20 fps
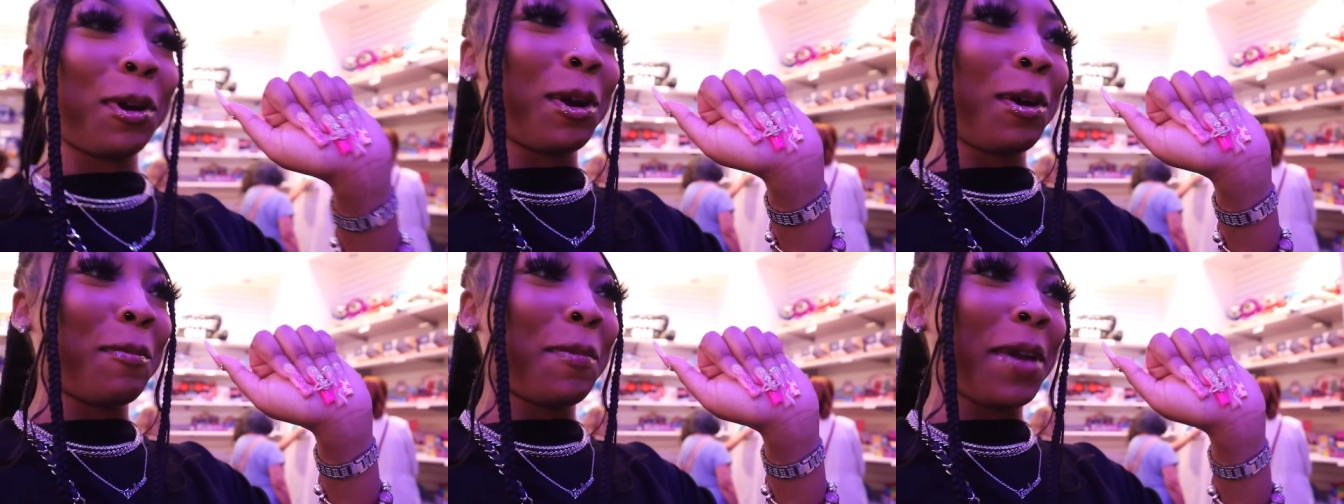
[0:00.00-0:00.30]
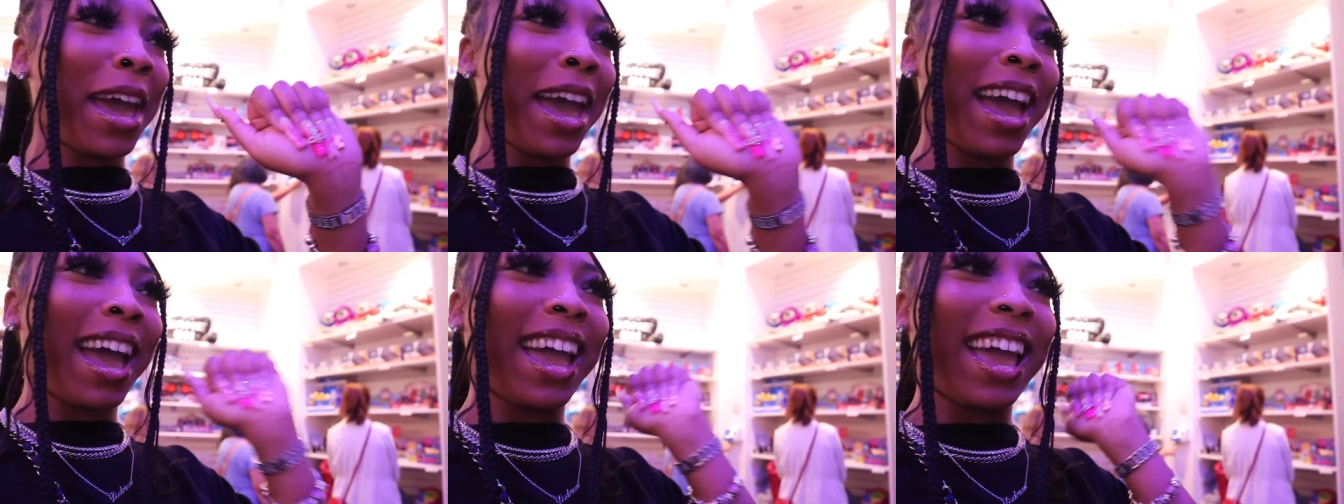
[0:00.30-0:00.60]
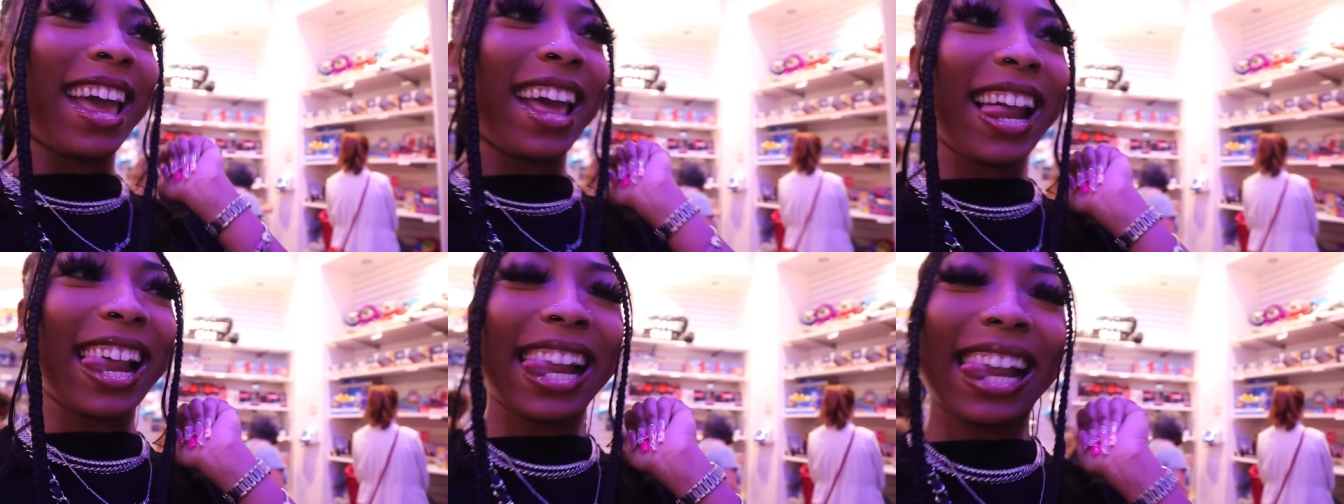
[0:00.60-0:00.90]
real
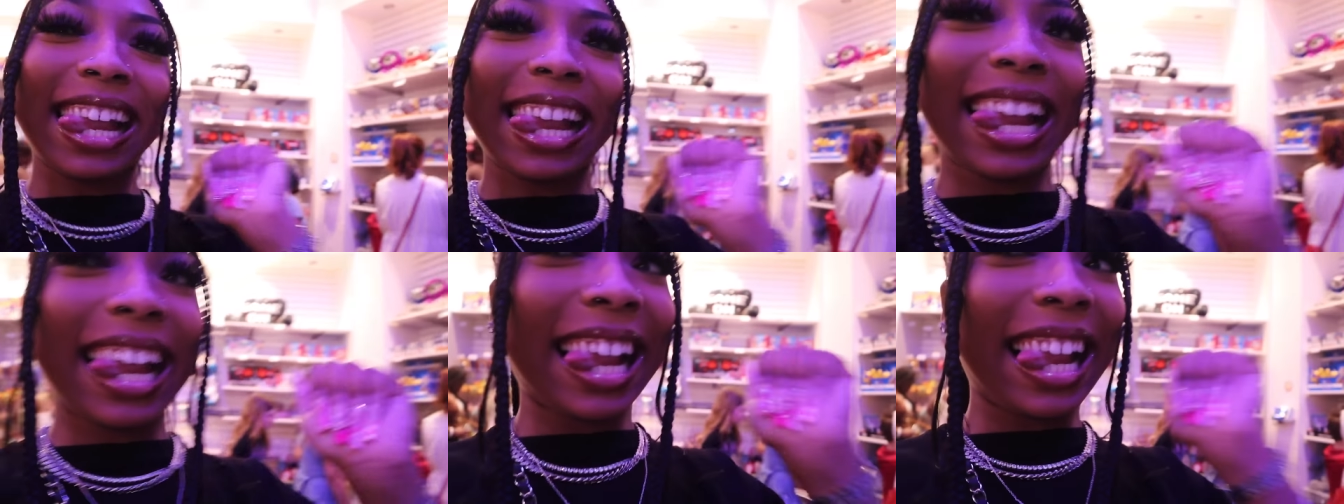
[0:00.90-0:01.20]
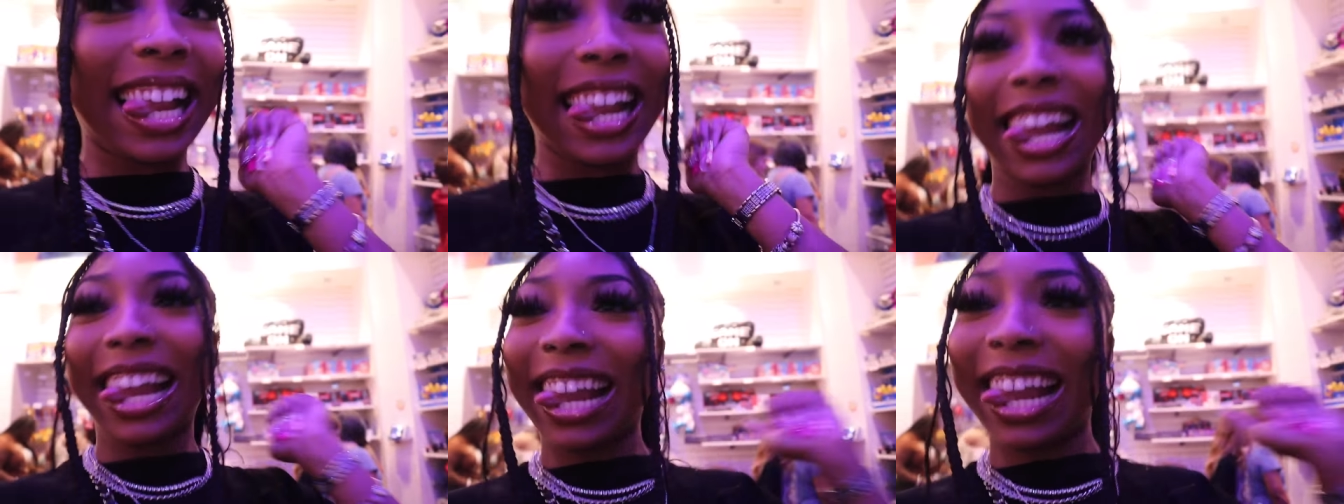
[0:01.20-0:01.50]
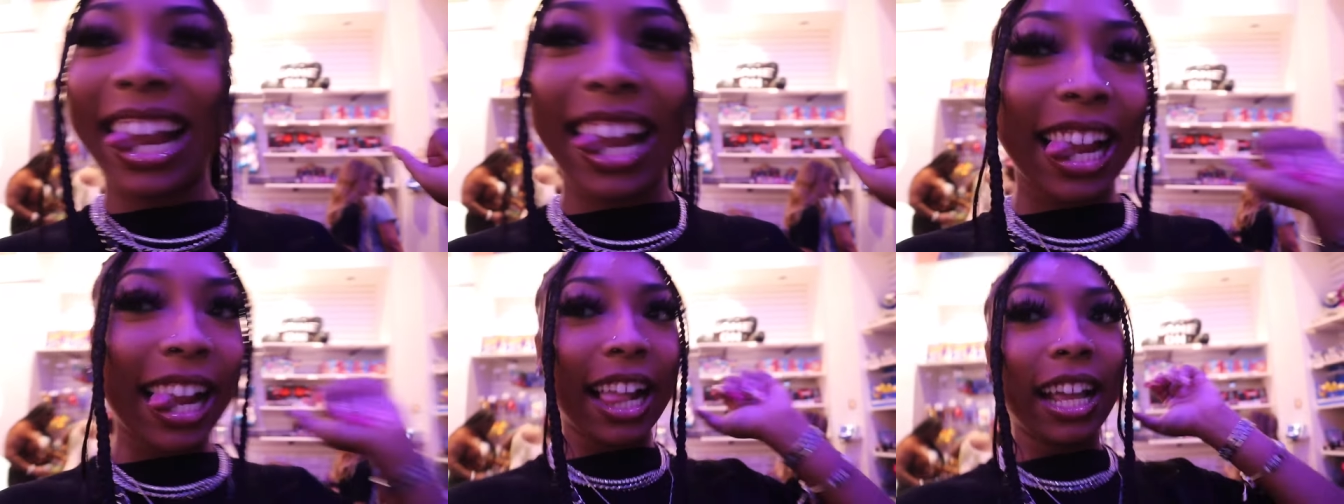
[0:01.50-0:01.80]
bad. Uh,
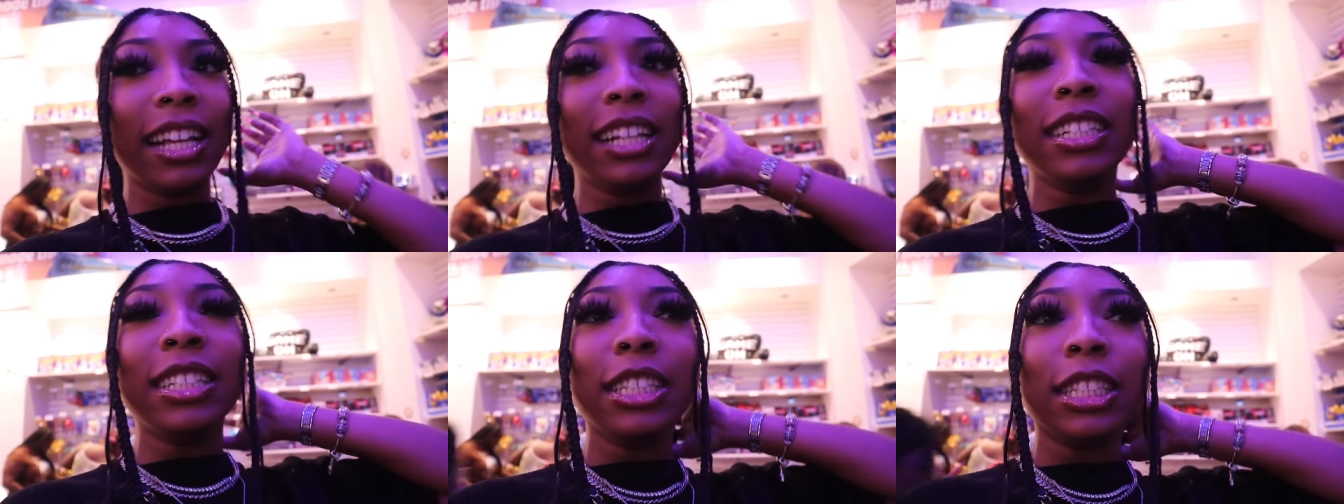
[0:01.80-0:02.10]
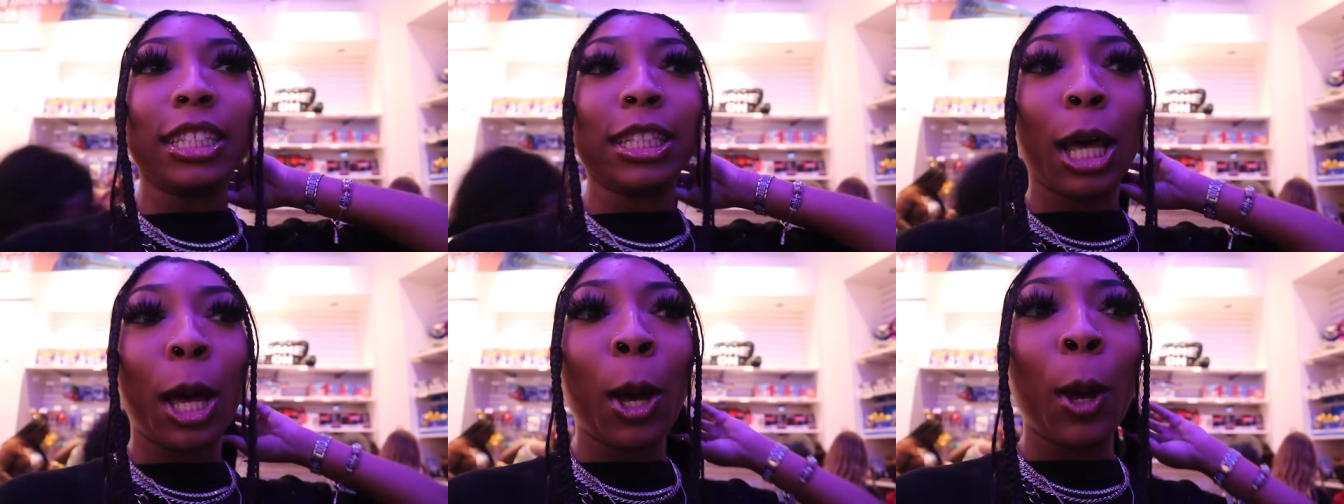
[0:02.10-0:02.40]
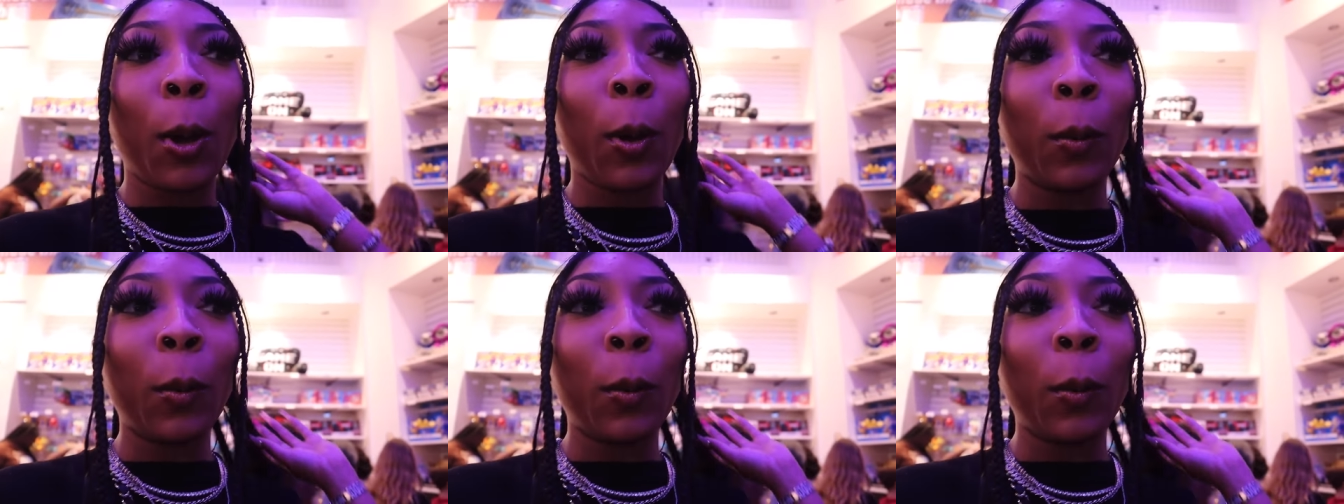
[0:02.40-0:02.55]
so,